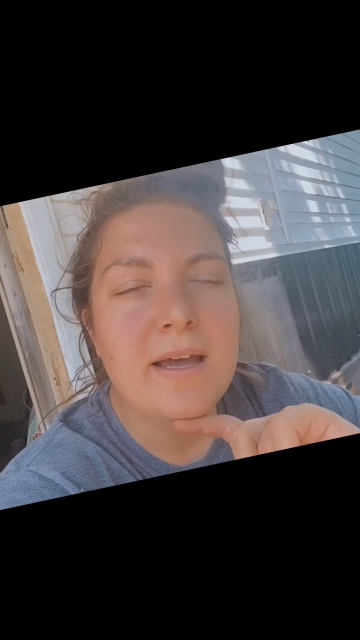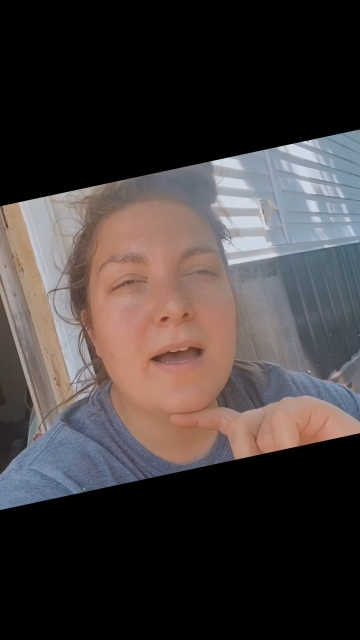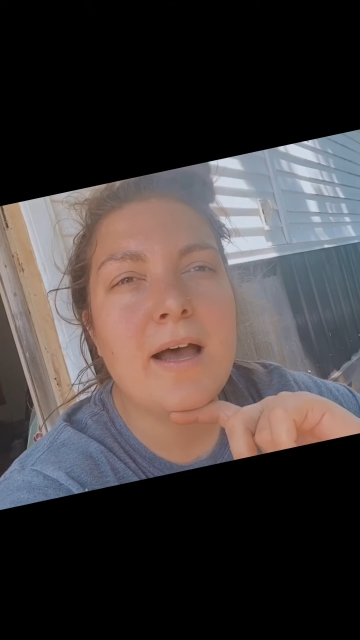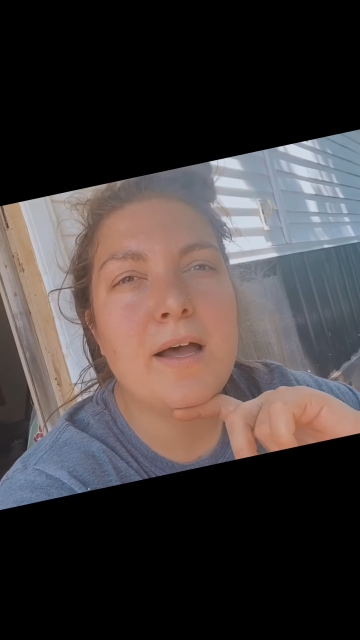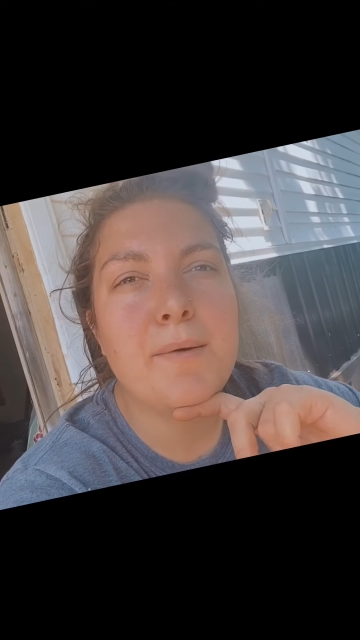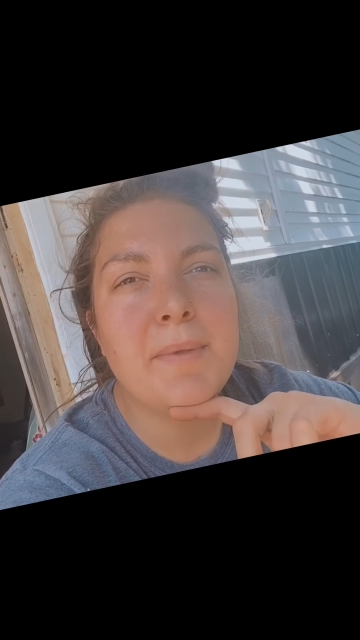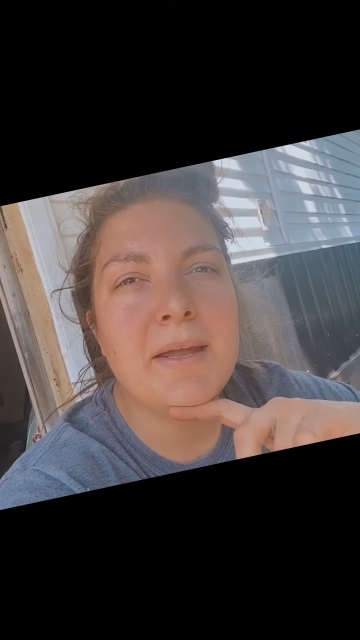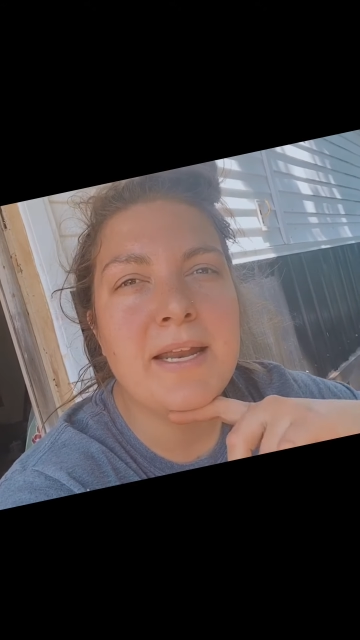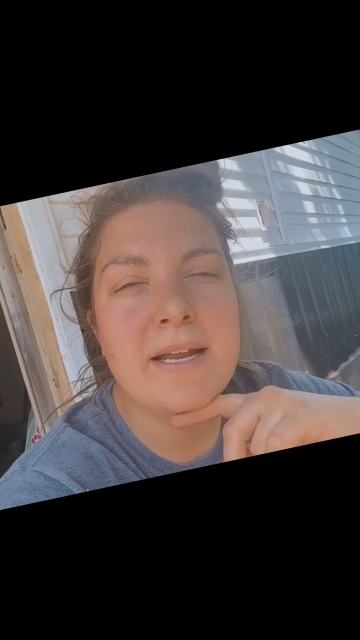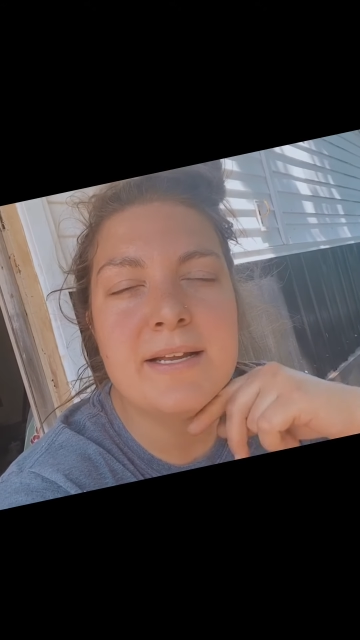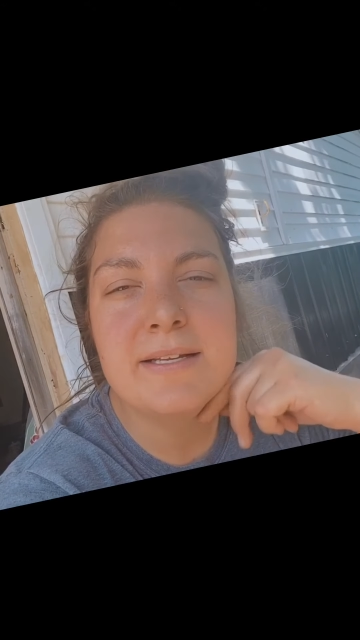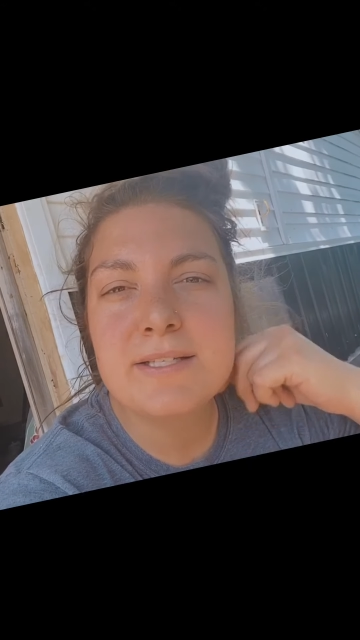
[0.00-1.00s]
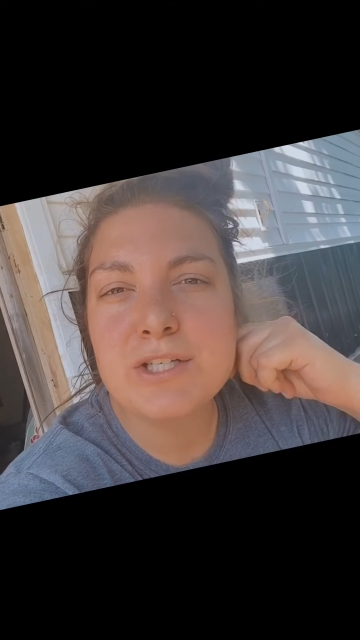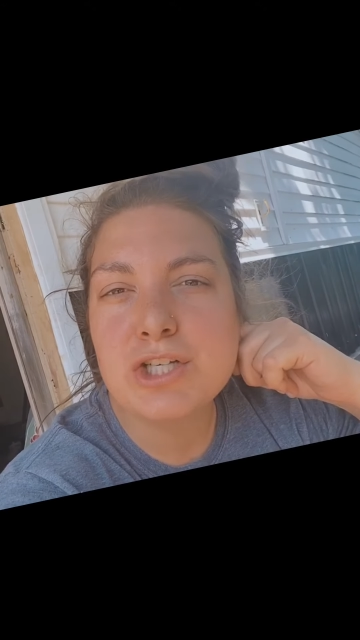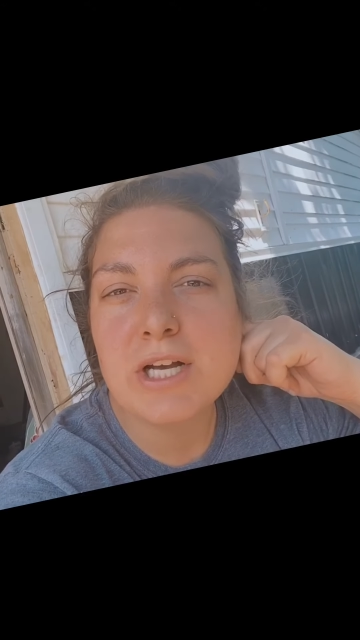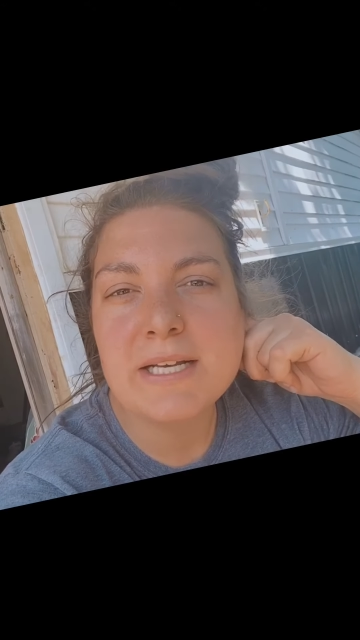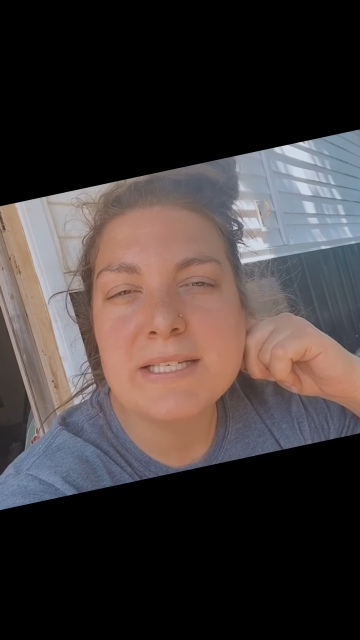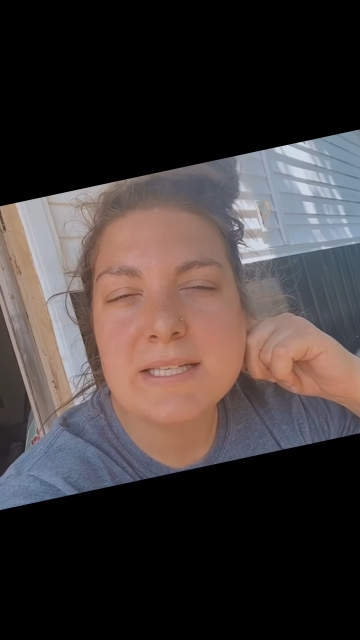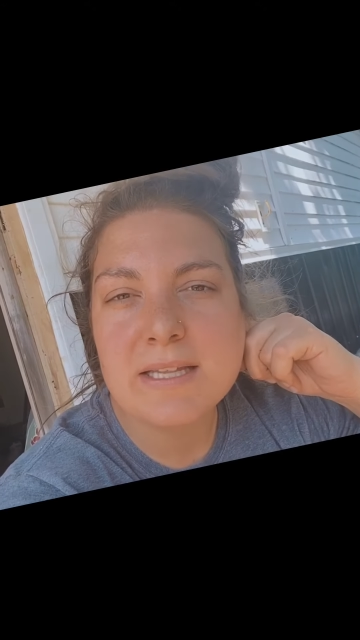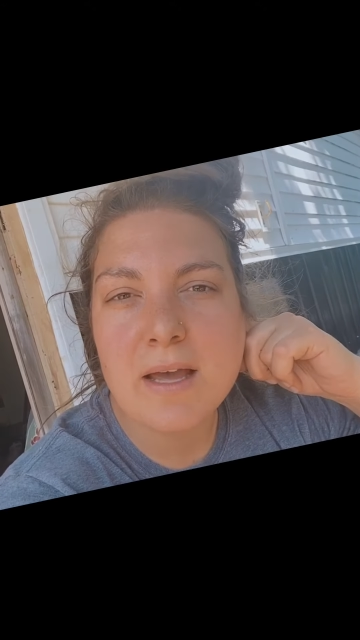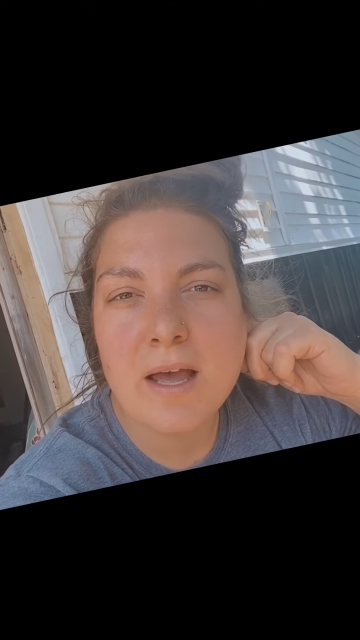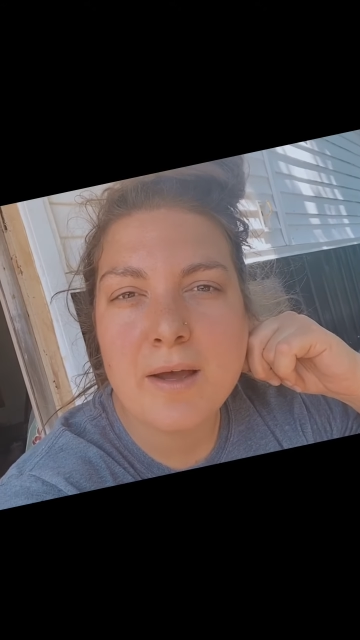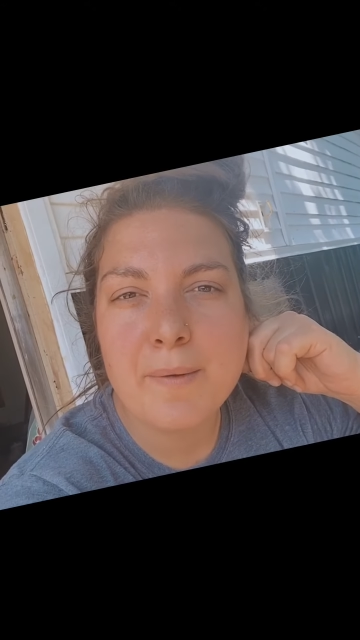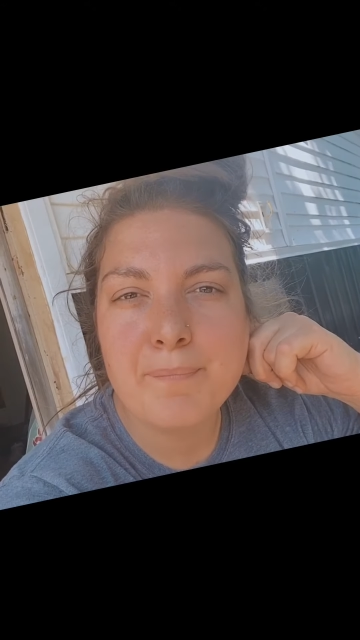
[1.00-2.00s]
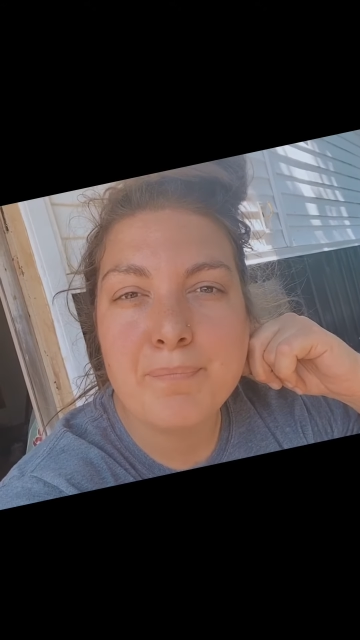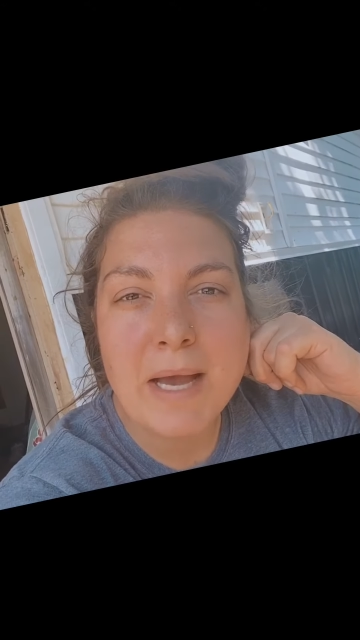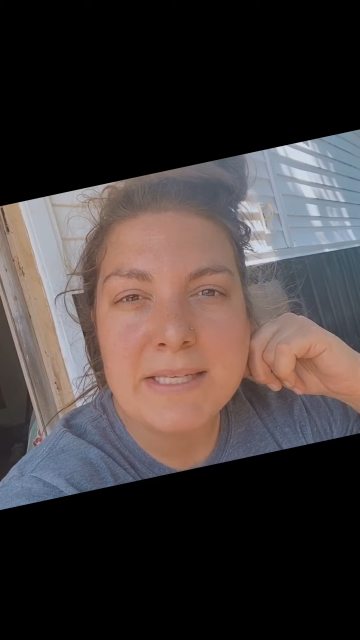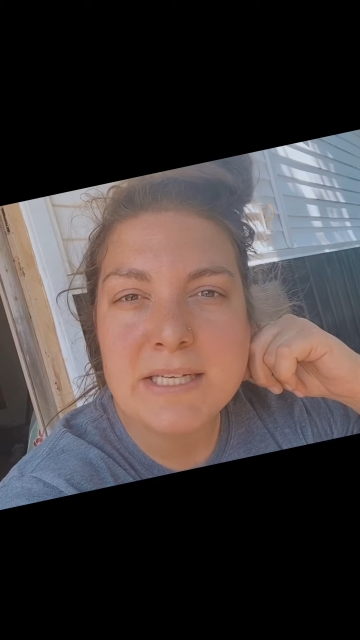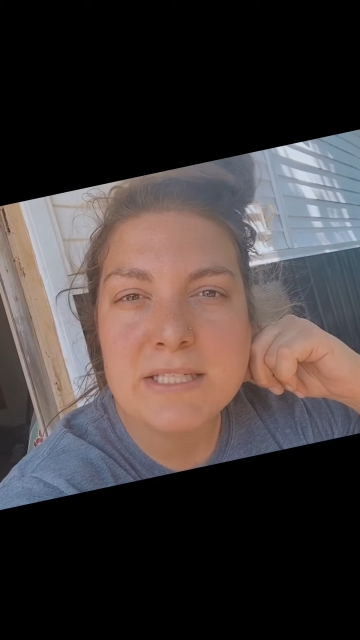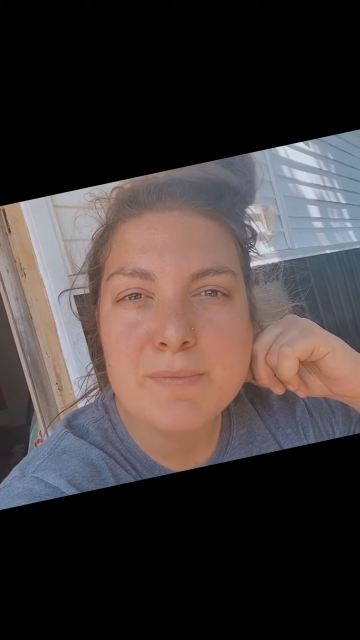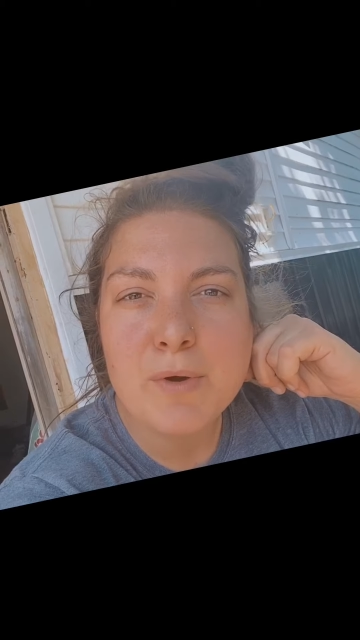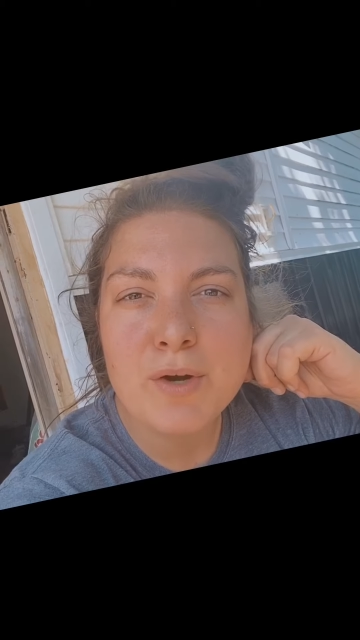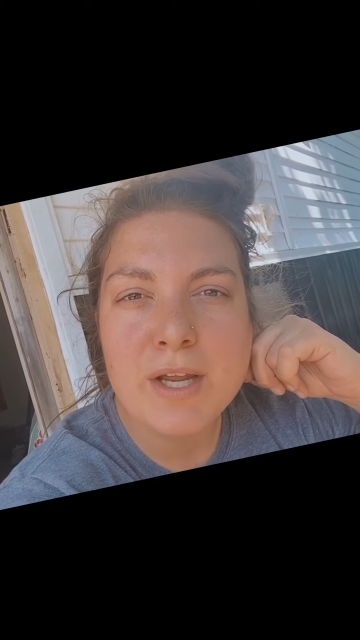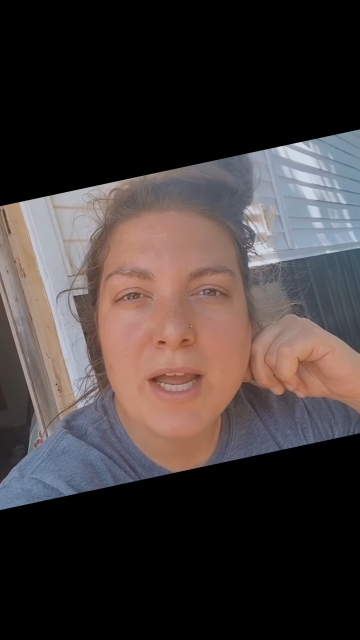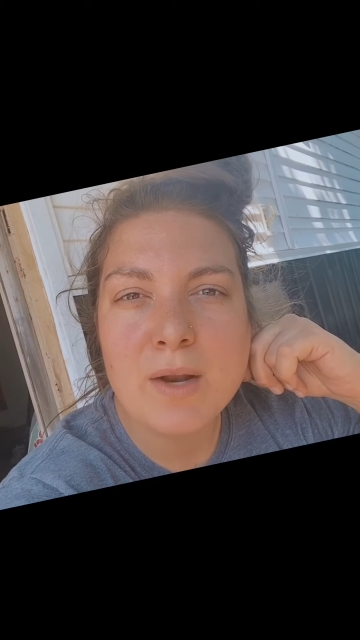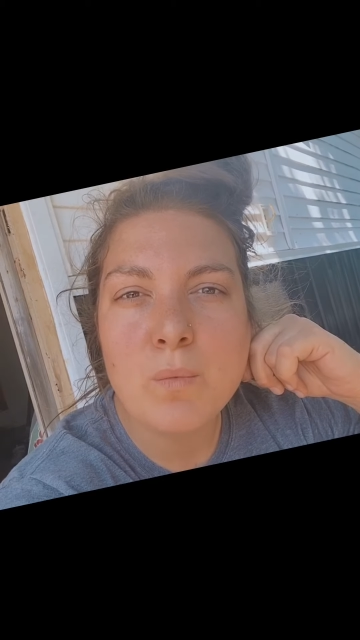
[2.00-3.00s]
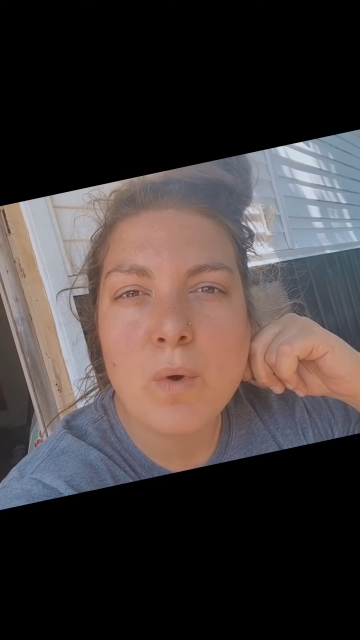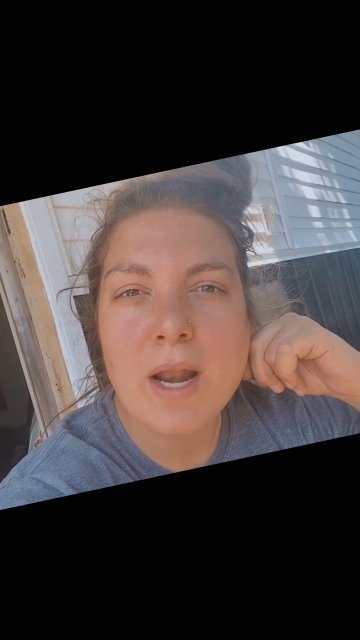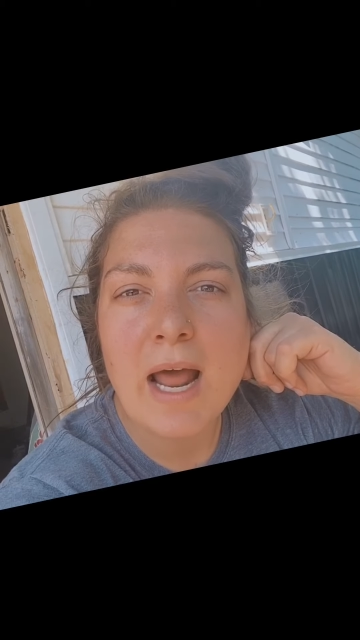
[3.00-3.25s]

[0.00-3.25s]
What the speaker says: It is just my testimony and what